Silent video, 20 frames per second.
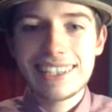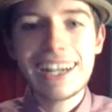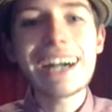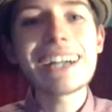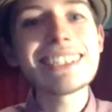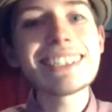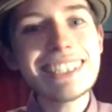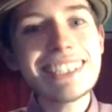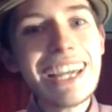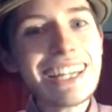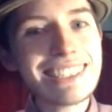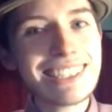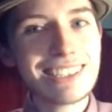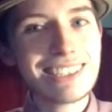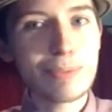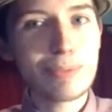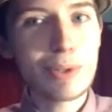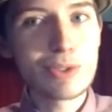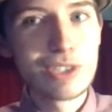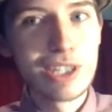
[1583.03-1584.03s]
Yes, I
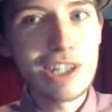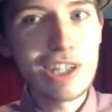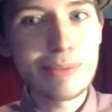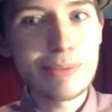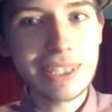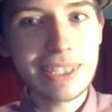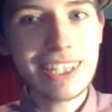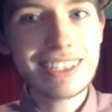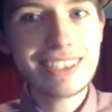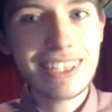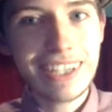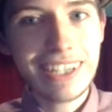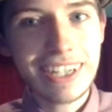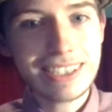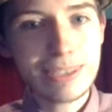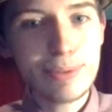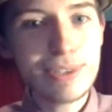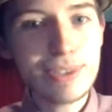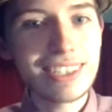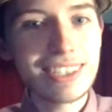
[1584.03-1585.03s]
suppose so, because I
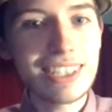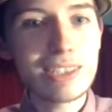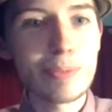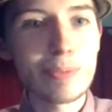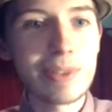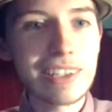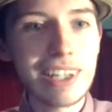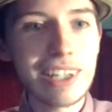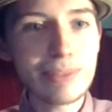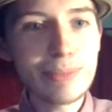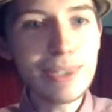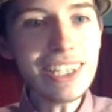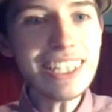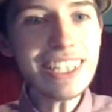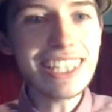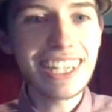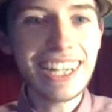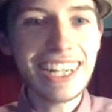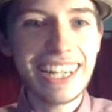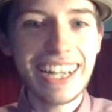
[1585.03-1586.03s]
suppose he's a bit like
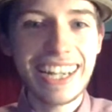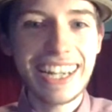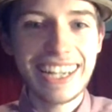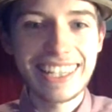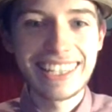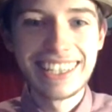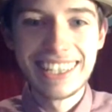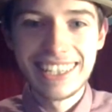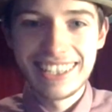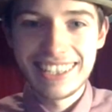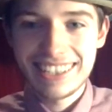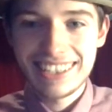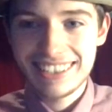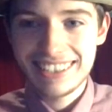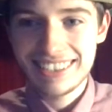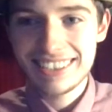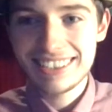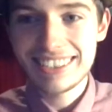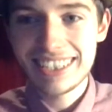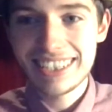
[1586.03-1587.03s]
me.
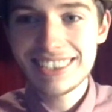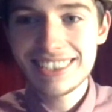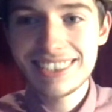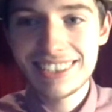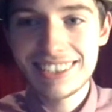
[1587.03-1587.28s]
Yes.